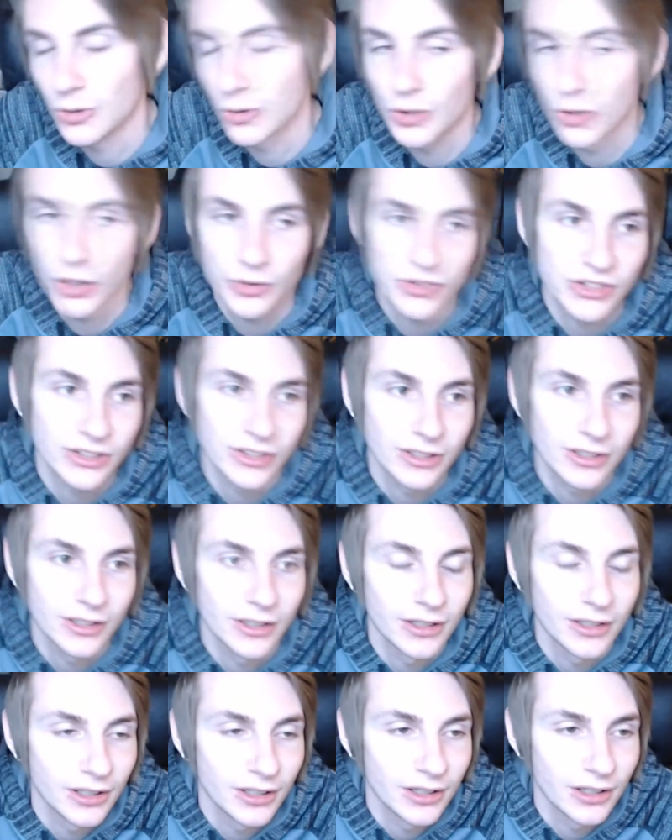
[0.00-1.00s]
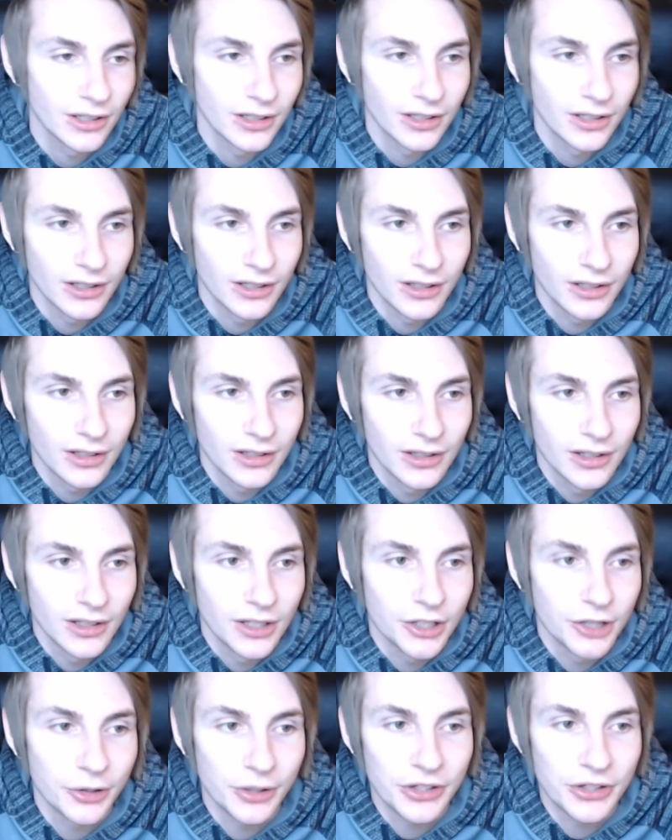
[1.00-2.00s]
Who knows?
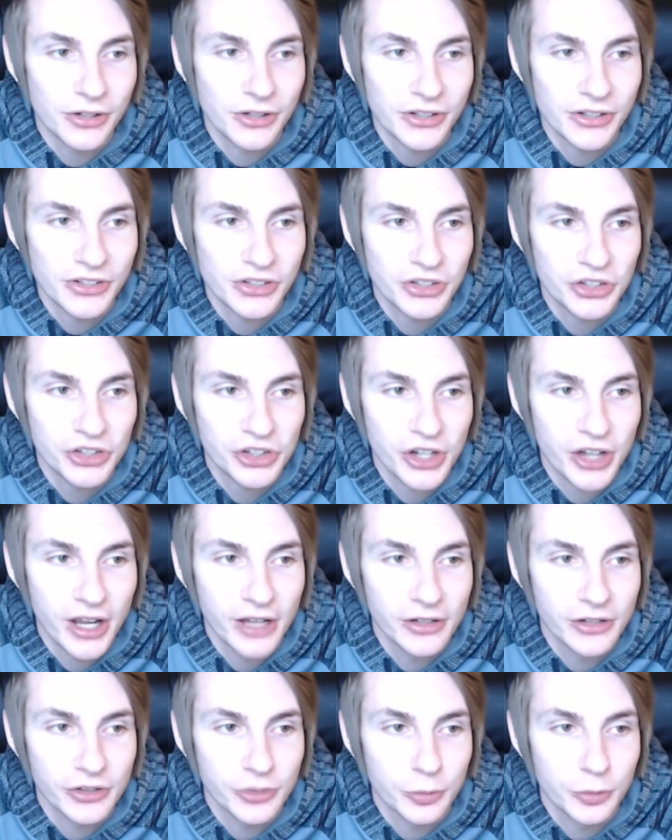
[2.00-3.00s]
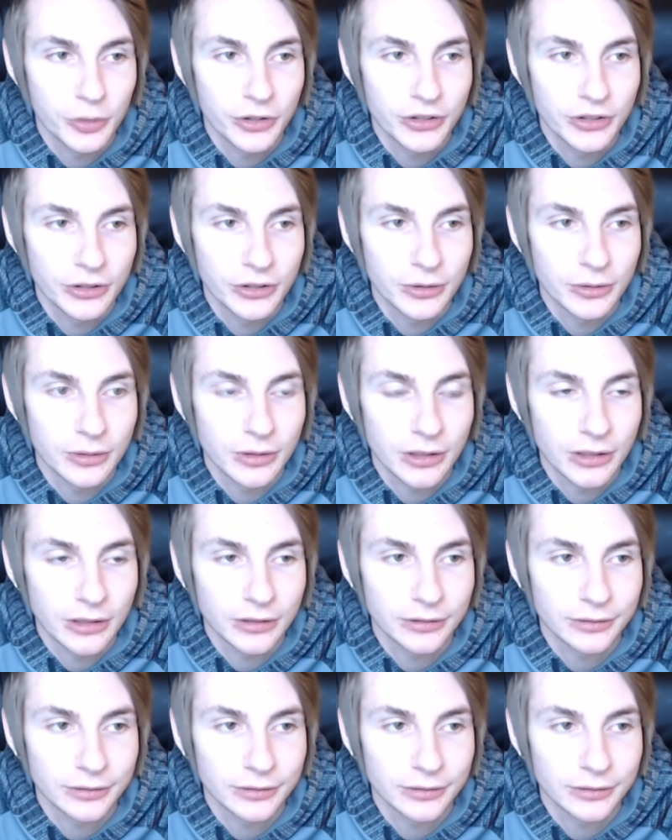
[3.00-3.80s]
Your interests change when you,